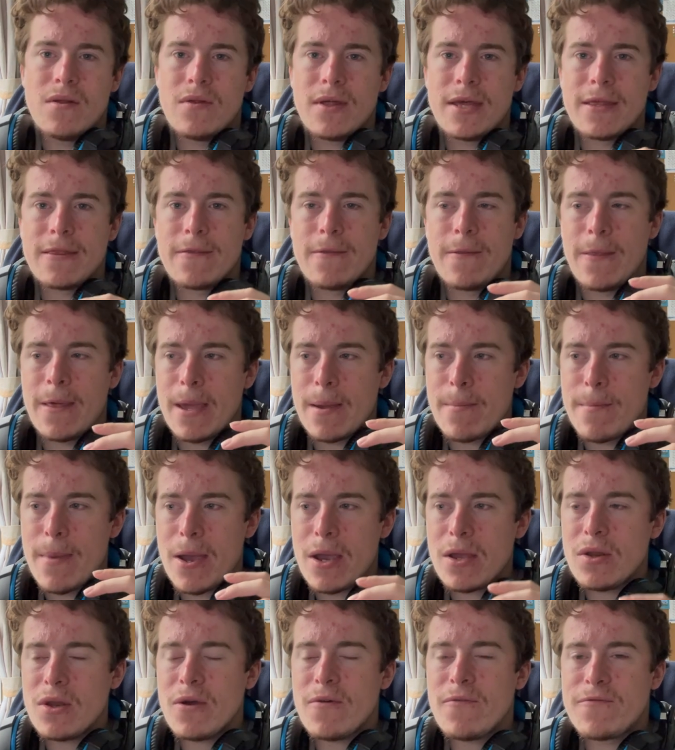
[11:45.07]
Like, the
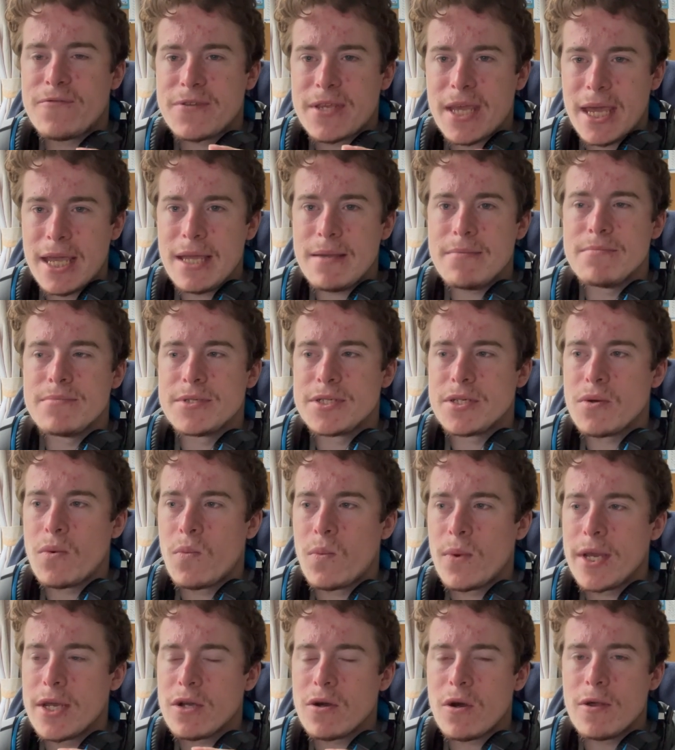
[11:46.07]
amount of times
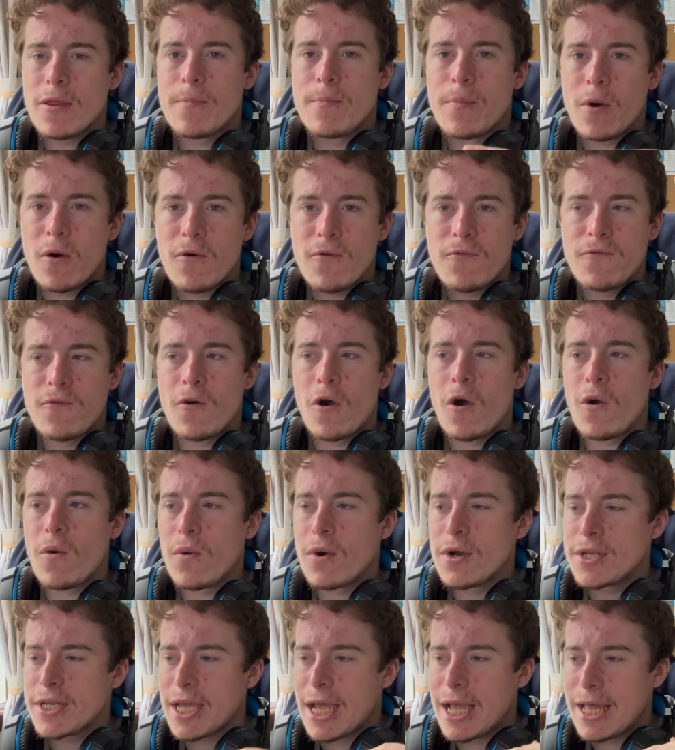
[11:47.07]
we got the ball
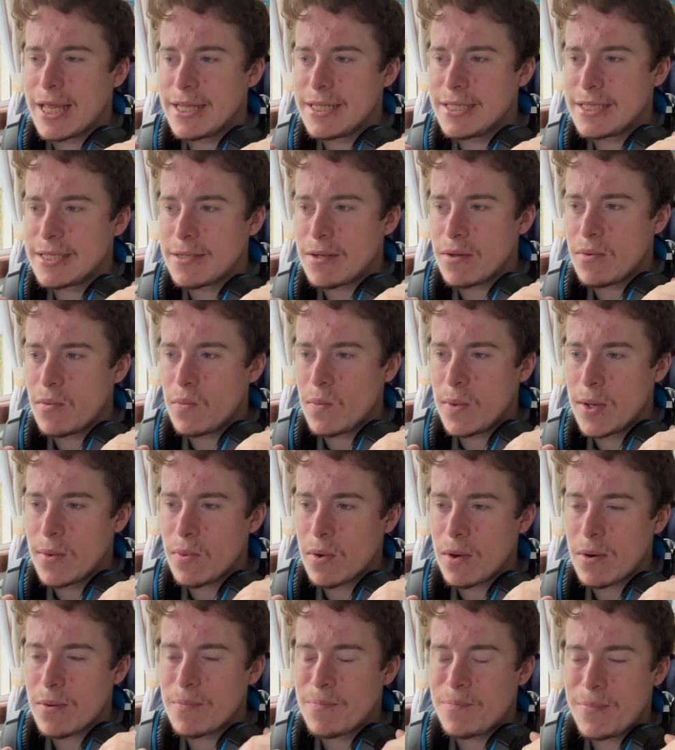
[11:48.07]
forward and we
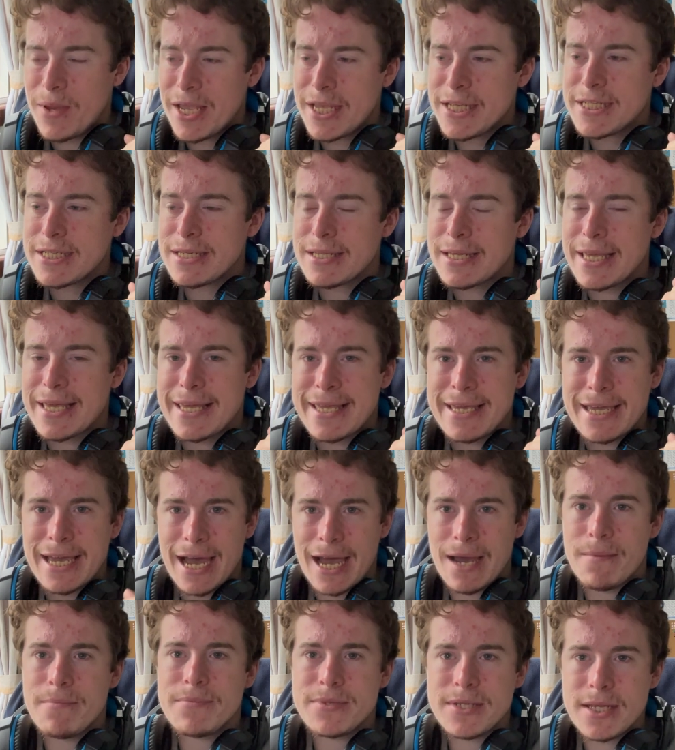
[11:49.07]
were basically
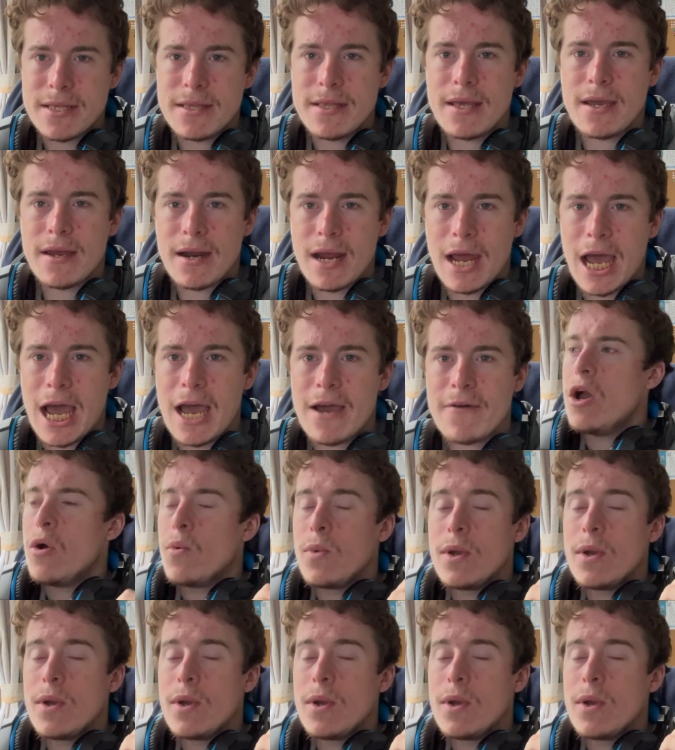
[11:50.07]
camped in their half.